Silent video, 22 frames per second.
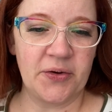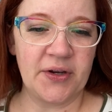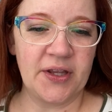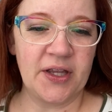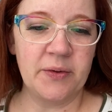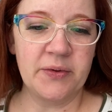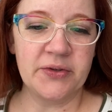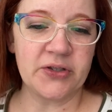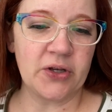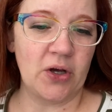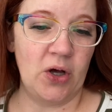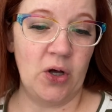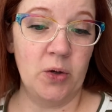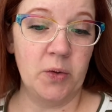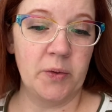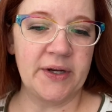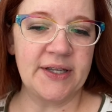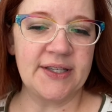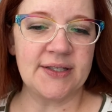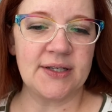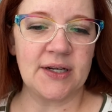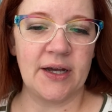He was
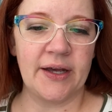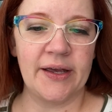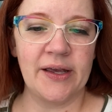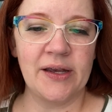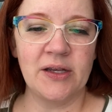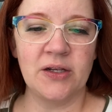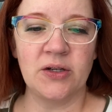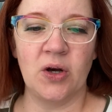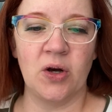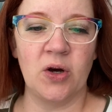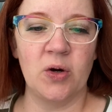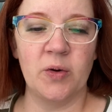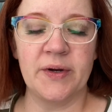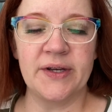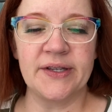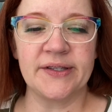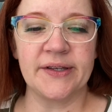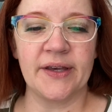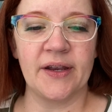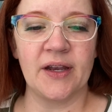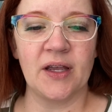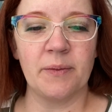always dying and always
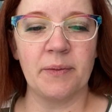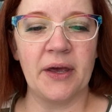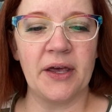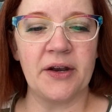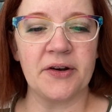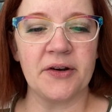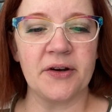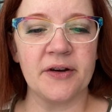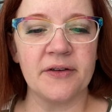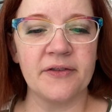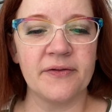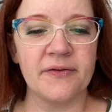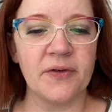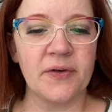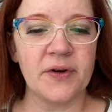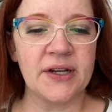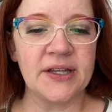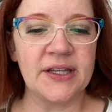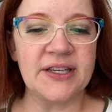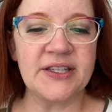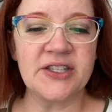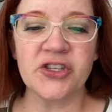getting better for
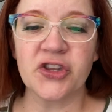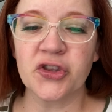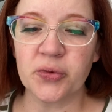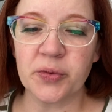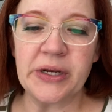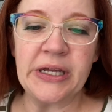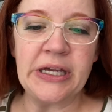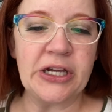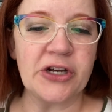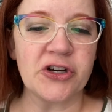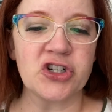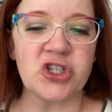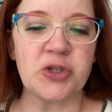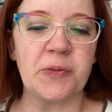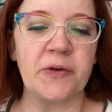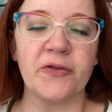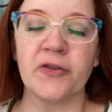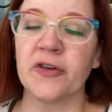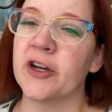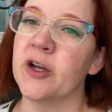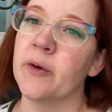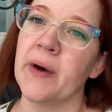at least three years
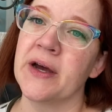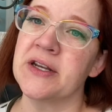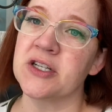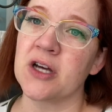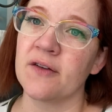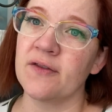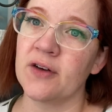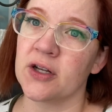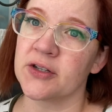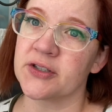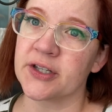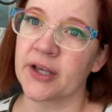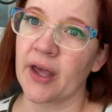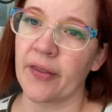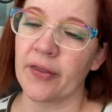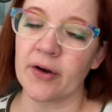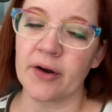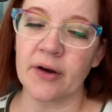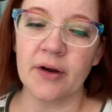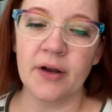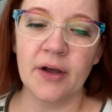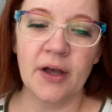before he went off
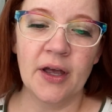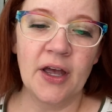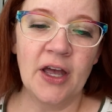altogether.